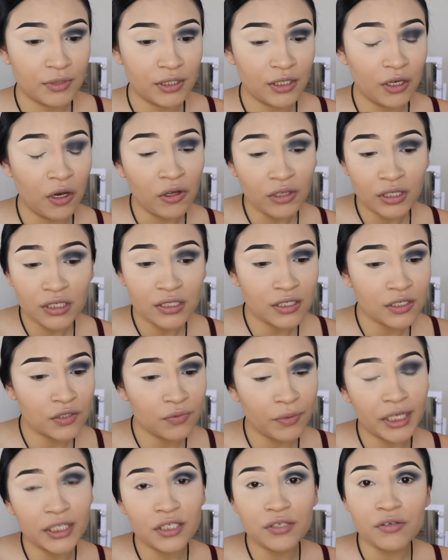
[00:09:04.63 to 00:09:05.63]
me, oh, this is
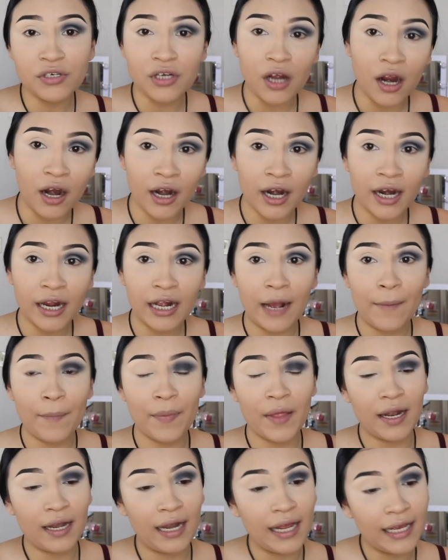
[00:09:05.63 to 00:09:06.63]
way too dark. I'm
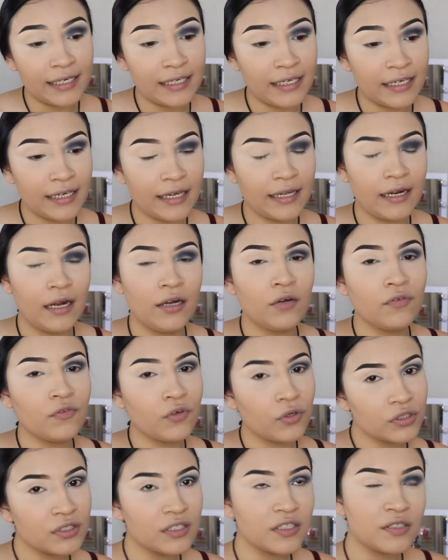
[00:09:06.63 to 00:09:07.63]
not liking it. And of
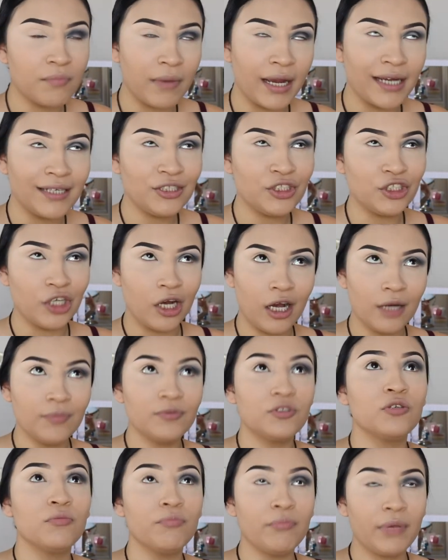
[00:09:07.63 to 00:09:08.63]
course, it's my
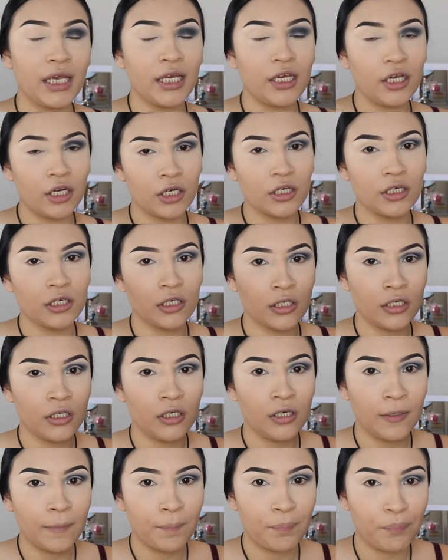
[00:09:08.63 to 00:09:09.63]
job to make
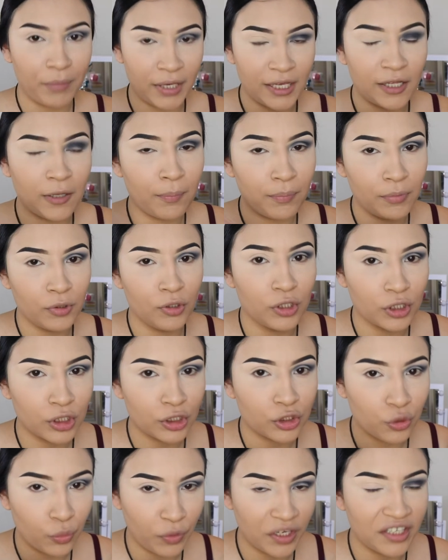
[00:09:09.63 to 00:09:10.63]
her makeup
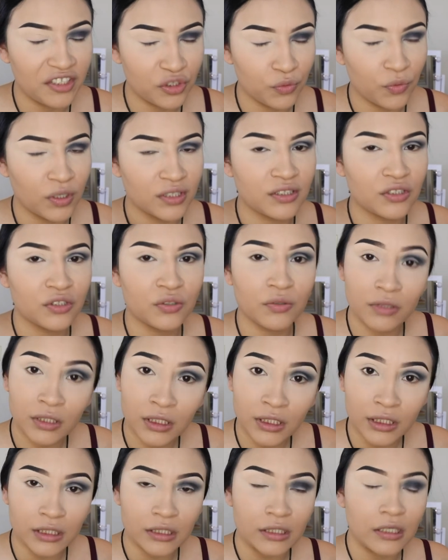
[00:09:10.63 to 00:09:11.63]
look the way she wants it to
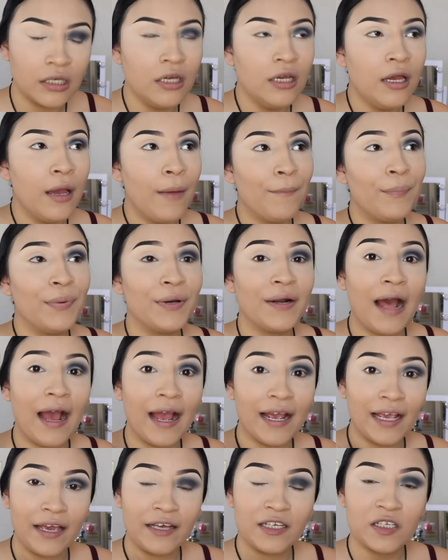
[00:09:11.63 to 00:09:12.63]
look. But
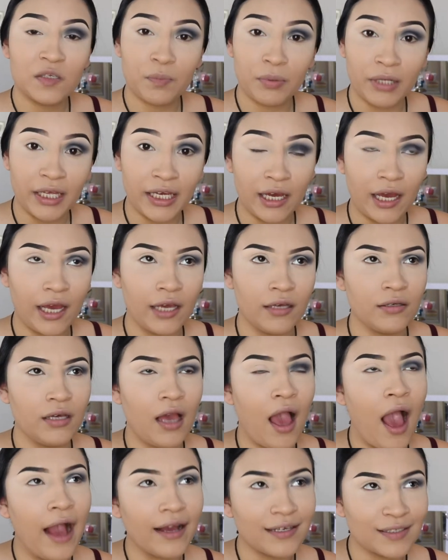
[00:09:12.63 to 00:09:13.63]
I explained I
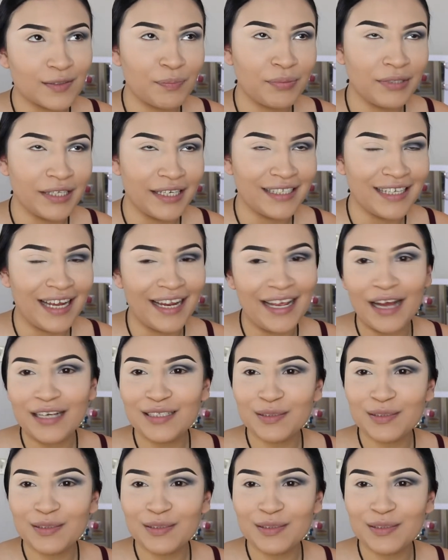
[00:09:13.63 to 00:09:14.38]
explained to